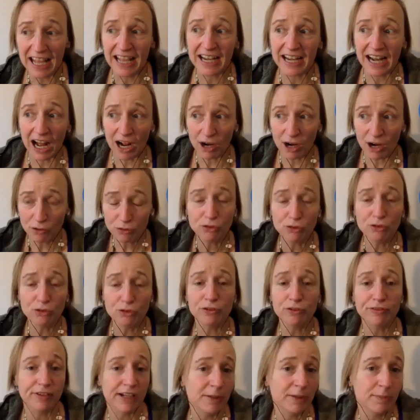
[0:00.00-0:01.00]
and how to
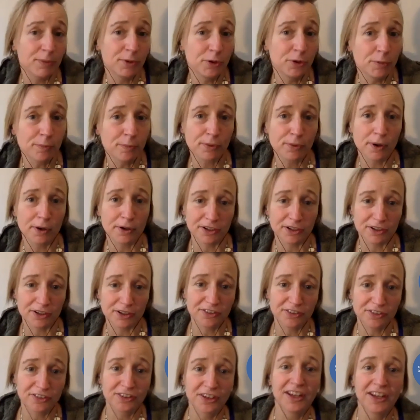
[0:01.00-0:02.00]
develop new
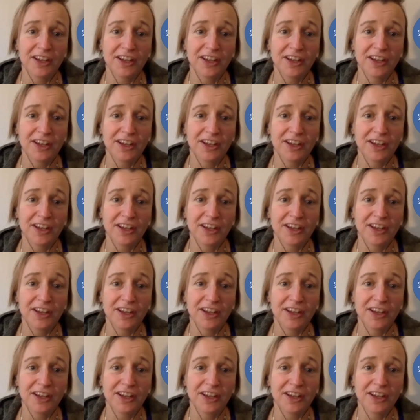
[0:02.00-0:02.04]
products.